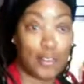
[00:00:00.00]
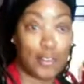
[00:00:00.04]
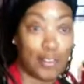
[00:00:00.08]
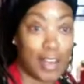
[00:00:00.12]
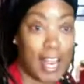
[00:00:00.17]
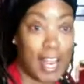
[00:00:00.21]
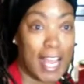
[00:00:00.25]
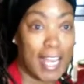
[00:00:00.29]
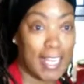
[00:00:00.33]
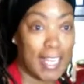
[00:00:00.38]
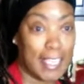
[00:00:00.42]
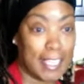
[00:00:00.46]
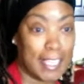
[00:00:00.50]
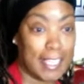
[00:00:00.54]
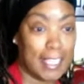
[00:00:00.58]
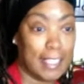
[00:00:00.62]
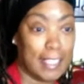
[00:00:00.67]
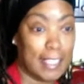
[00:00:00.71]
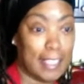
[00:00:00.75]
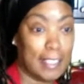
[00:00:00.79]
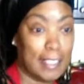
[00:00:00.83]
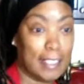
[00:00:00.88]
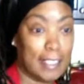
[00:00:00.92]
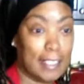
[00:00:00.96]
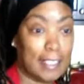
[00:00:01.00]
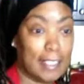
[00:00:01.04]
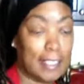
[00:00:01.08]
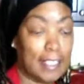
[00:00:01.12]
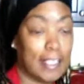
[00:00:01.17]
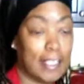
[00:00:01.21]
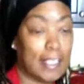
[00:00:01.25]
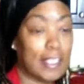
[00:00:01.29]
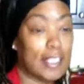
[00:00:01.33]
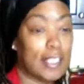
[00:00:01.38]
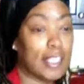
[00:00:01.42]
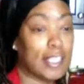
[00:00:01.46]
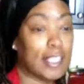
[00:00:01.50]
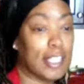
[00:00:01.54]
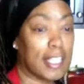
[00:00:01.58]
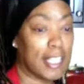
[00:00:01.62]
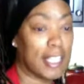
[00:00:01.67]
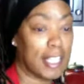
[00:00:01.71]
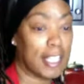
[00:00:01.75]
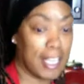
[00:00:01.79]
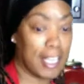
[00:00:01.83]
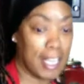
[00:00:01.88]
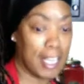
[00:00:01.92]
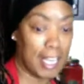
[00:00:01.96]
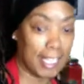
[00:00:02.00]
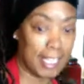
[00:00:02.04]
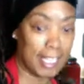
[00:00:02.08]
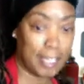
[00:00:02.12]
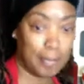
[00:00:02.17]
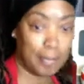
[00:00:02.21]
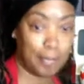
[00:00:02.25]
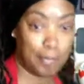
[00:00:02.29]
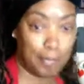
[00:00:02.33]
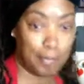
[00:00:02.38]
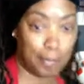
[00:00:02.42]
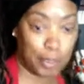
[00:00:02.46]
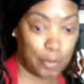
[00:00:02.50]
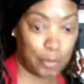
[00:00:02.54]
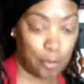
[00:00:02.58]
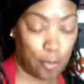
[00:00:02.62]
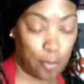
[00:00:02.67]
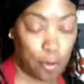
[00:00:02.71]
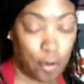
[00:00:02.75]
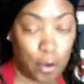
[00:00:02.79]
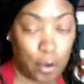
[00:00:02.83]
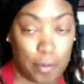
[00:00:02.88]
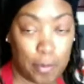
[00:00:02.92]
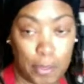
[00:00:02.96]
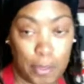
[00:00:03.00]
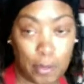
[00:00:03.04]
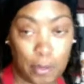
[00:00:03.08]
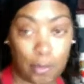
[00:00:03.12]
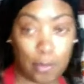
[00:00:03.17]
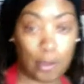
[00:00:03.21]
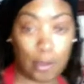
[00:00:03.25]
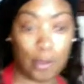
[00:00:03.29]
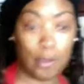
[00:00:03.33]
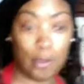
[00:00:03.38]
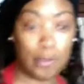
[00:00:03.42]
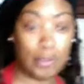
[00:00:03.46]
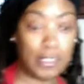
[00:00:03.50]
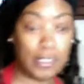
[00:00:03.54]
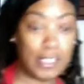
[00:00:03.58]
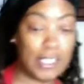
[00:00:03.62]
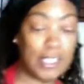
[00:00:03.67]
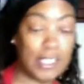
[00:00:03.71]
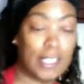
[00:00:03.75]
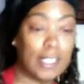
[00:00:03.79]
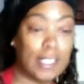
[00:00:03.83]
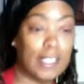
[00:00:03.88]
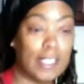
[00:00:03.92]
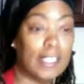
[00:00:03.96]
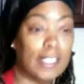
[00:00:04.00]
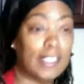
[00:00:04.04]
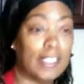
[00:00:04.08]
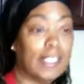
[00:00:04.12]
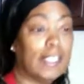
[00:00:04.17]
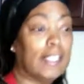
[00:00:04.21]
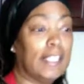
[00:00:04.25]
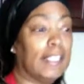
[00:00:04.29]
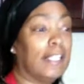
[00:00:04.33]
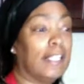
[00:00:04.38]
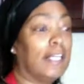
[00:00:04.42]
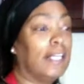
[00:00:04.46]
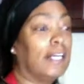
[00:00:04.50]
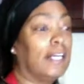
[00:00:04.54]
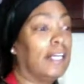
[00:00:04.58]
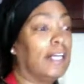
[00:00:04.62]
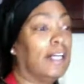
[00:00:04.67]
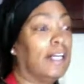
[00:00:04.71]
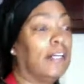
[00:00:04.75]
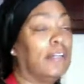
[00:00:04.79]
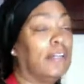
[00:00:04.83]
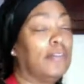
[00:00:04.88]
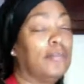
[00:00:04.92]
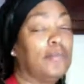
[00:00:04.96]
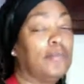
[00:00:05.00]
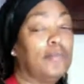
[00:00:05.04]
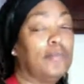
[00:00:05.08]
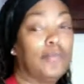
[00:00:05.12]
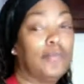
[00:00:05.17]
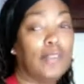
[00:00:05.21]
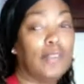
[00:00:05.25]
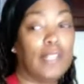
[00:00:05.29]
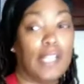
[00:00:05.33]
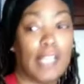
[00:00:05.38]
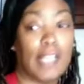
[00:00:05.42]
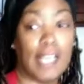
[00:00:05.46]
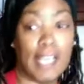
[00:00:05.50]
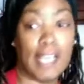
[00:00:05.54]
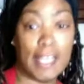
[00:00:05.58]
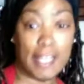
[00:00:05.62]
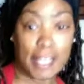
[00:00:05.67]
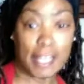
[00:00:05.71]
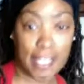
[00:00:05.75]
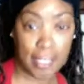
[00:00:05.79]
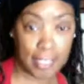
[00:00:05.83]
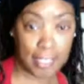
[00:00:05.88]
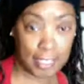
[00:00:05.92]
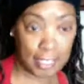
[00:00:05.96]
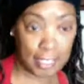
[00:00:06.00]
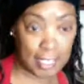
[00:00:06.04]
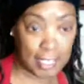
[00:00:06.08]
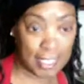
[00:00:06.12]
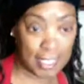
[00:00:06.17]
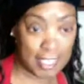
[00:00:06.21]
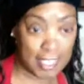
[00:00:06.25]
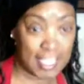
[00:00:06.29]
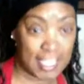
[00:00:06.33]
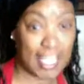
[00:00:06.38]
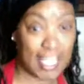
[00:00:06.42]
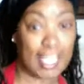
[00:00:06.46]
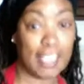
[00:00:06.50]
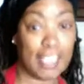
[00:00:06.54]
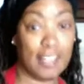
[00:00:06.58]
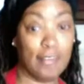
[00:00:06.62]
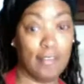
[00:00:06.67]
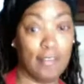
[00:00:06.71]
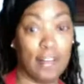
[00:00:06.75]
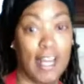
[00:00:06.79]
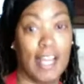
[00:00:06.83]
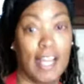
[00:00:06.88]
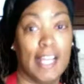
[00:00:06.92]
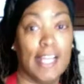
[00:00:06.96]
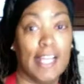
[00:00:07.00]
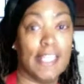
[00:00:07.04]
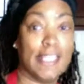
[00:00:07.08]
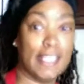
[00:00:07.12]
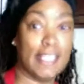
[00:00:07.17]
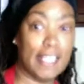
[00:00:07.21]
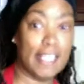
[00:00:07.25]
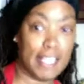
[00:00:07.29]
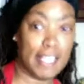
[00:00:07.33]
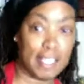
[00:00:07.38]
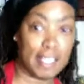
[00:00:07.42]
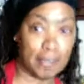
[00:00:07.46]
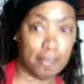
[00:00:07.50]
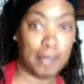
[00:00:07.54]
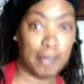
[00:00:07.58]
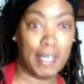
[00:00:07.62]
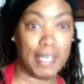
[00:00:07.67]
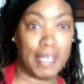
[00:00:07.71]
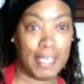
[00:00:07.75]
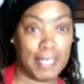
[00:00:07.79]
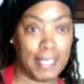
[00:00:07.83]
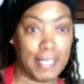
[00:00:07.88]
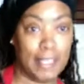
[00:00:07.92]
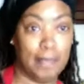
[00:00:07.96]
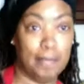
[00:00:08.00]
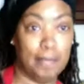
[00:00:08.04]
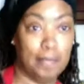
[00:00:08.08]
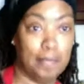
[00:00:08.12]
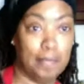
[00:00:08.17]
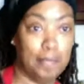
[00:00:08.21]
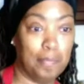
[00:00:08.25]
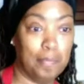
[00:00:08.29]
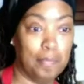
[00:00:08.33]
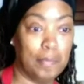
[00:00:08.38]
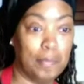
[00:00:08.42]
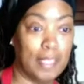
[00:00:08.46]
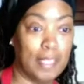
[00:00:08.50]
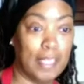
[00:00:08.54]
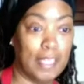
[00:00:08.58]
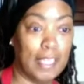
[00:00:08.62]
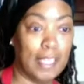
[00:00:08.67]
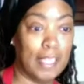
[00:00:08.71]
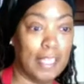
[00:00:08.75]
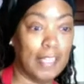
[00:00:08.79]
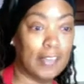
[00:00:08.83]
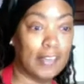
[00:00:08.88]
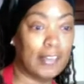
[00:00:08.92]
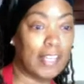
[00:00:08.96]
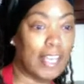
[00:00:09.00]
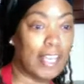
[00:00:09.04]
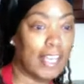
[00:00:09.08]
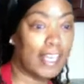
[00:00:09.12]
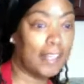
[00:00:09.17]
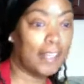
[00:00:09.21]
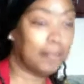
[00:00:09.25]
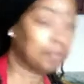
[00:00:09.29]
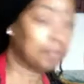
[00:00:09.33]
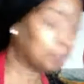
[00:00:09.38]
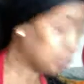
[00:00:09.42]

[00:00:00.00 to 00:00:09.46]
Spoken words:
rise in so that then I can form the rolls and then get the second rise and then bake them. Okay.